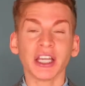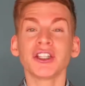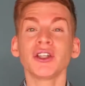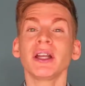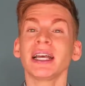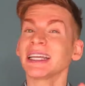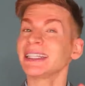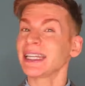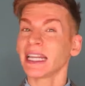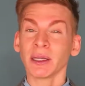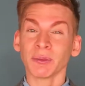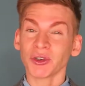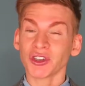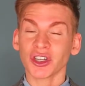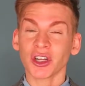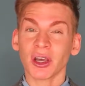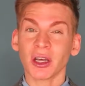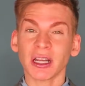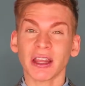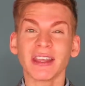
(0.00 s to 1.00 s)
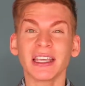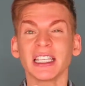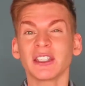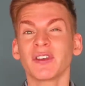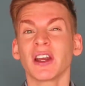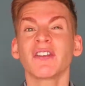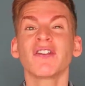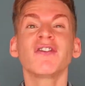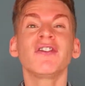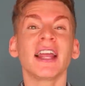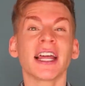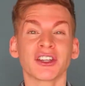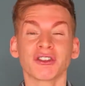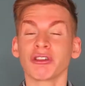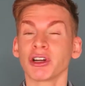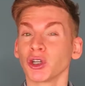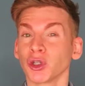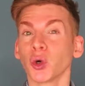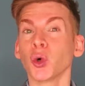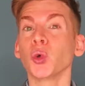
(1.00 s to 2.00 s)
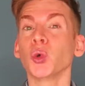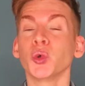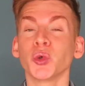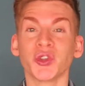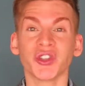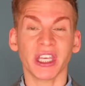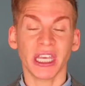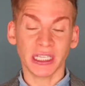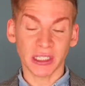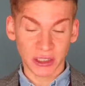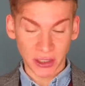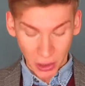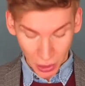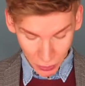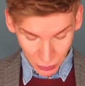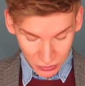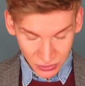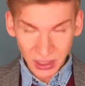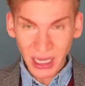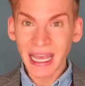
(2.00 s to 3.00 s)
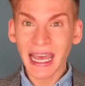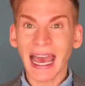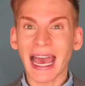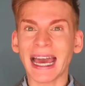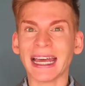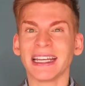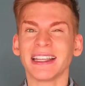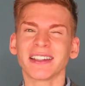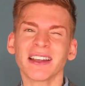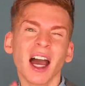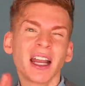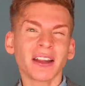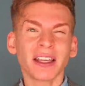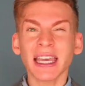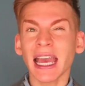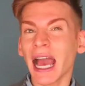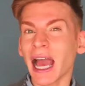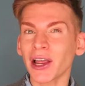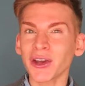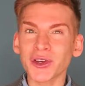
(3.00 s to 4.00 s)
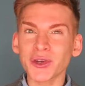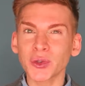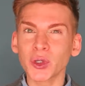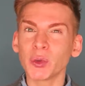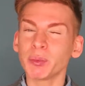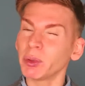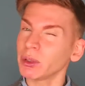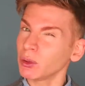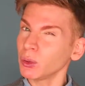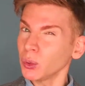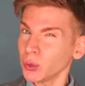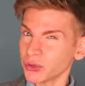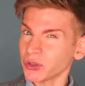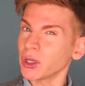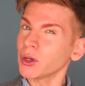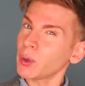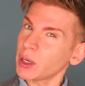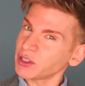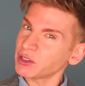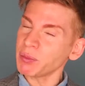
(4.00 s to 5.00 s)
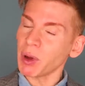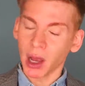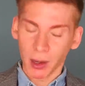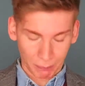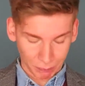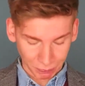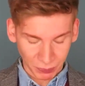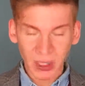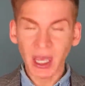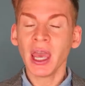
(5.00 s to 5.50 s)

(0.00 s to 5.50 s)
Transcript: I do like a denim shirt. I think it's very flattering on all skin tones and it's kind of casual but also quite smart.